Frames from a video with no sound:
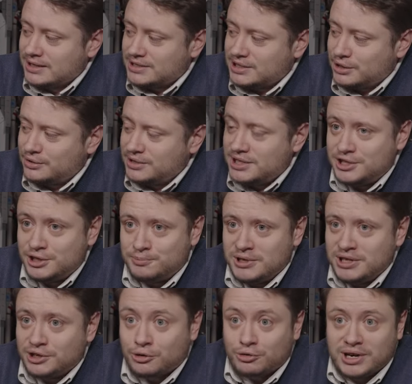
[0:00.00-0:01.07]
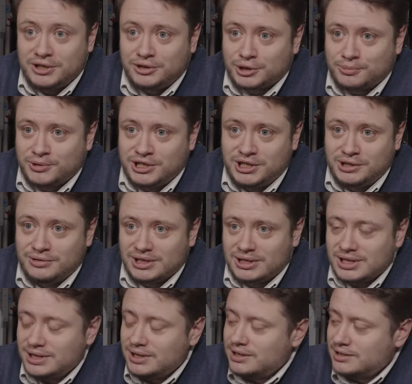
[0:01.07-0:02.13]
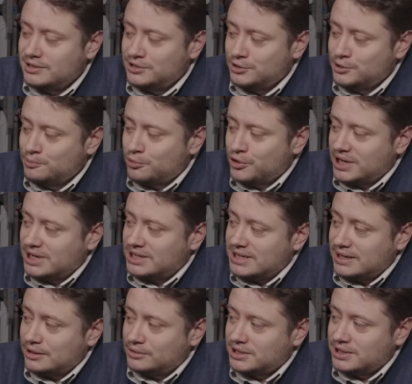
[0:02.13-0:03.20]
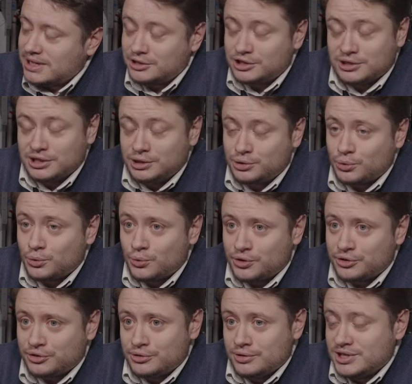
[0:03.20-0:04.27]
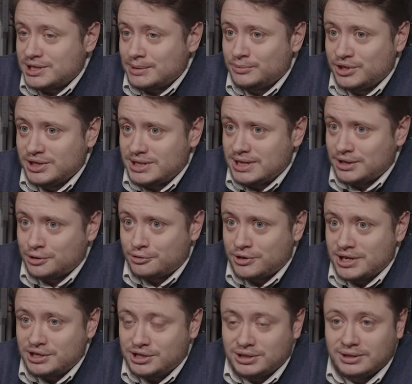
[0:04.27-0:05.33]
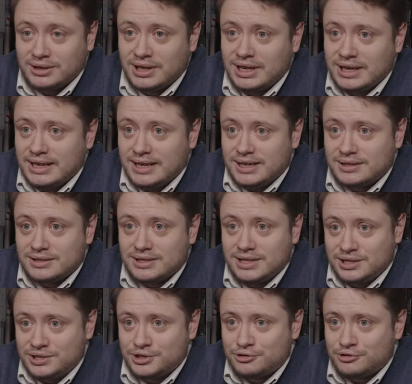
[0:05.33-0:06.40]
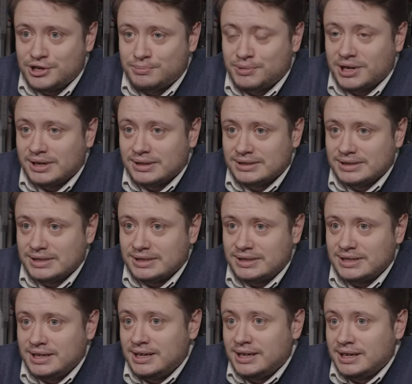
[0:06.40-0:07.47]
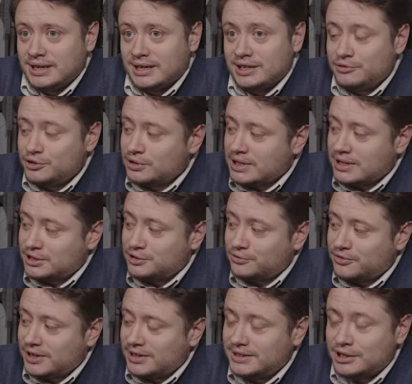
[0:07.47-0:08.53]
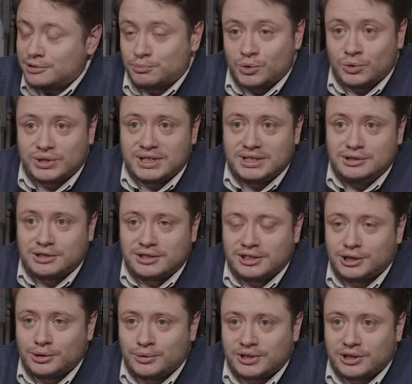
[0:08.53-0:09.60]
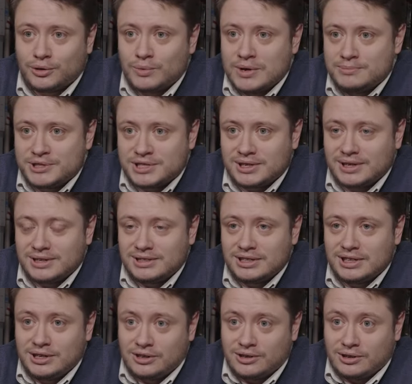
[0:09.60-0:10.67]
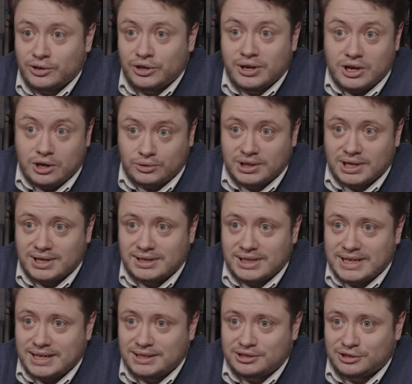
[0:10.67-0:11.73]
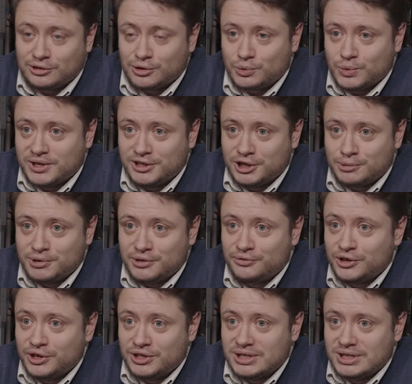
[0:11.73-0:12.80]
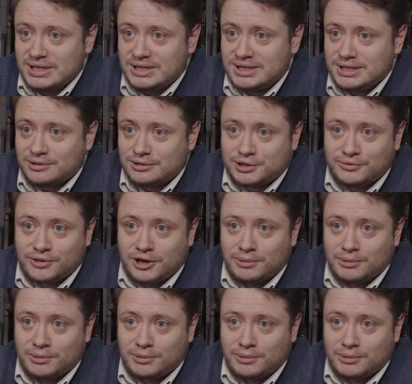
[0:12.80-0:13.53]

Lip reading: So this has been a great opportunity to bring it out and actually talk through some of the decoration and history behind it. And if you'd like to find out more, then you can go on our website, on our online catalogue, where there'll be further details of